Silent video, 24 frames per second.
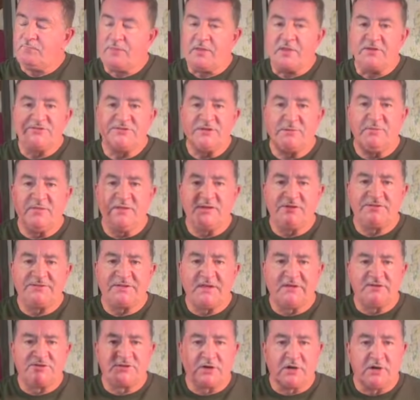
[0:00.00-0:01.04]
some of these
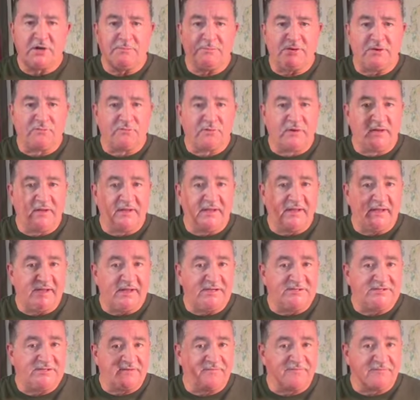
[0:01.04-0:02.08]
things are going to be really
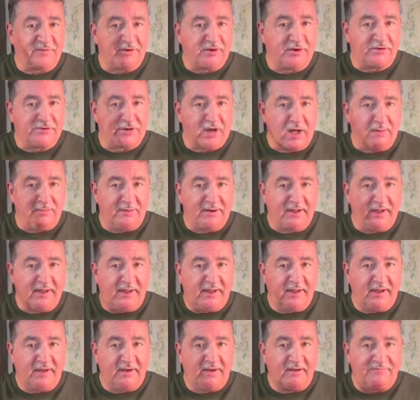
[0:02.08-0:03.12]
easy for your dominant
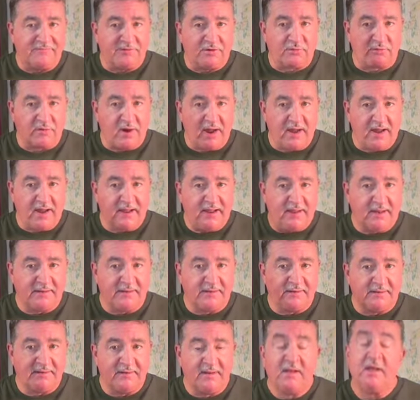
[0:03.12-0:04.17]
hand if you're
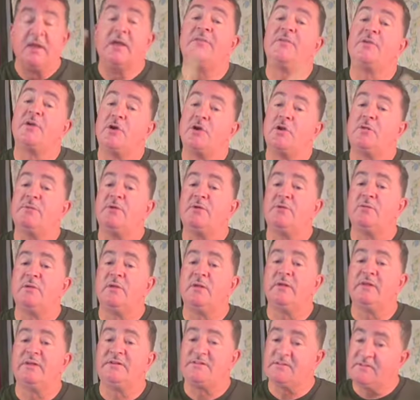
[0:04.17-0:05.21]
right-handed, and they're going to be
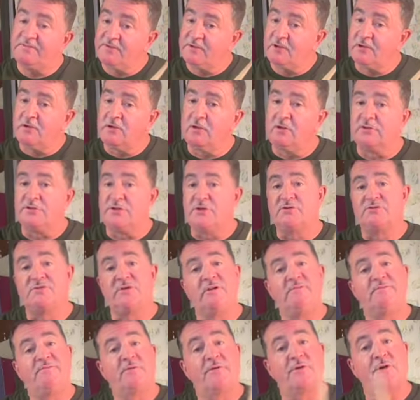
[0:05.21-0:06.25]
really difficult
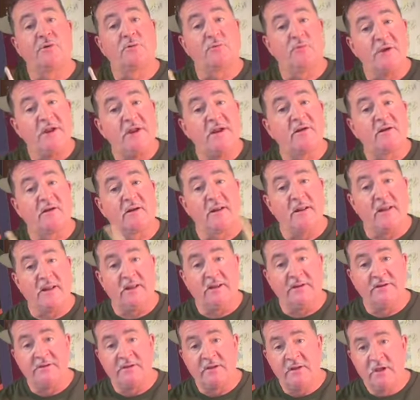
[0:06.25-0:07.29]
usually for your weaker
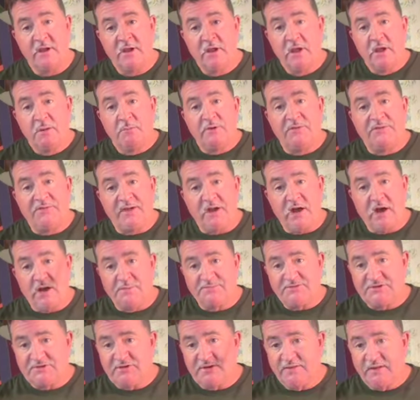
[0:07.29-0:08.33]
hand. But the
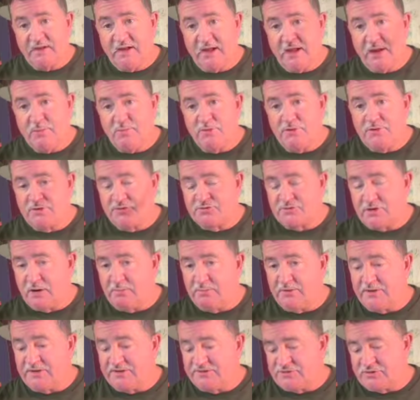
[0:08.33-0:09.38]
object of the game when you're
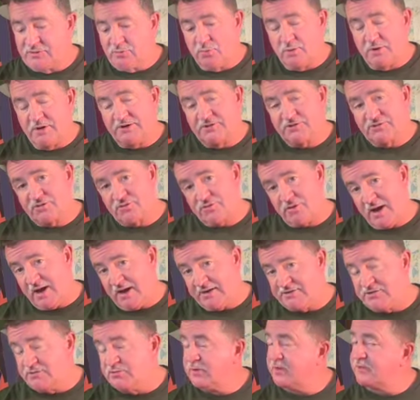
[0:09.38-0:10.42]
drumming is you want to try
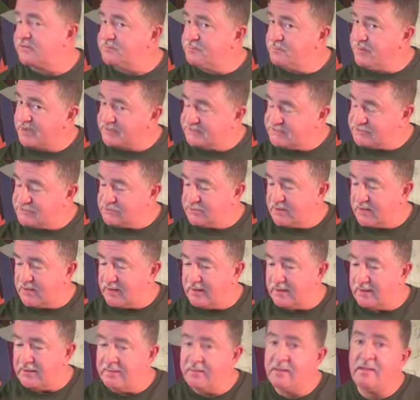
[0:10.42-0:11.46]
to, as best you
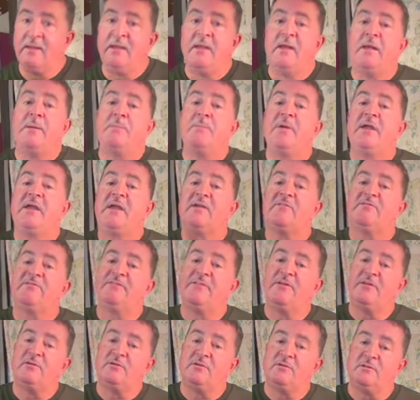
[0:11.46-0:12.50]
can, make it
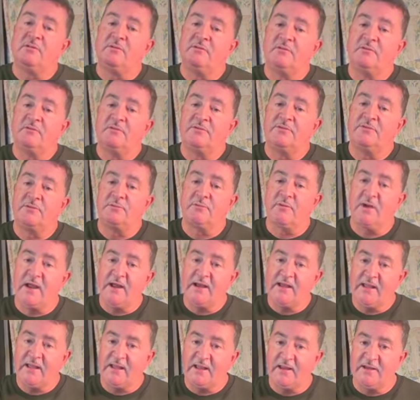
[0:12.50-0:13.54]
feel the
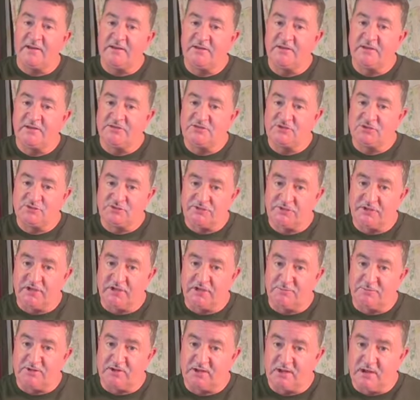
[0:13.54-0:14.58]
right hand is usually going
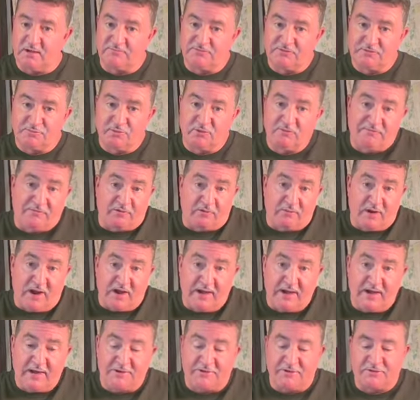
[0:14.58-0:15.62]
to be comfortable for
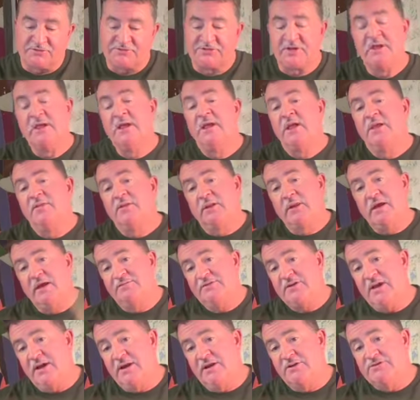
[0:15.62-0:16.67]
right-handers. Left
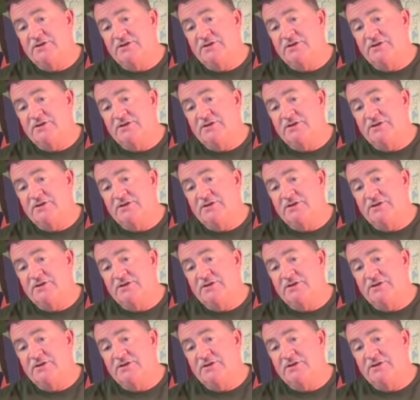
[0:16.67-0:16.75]
hand is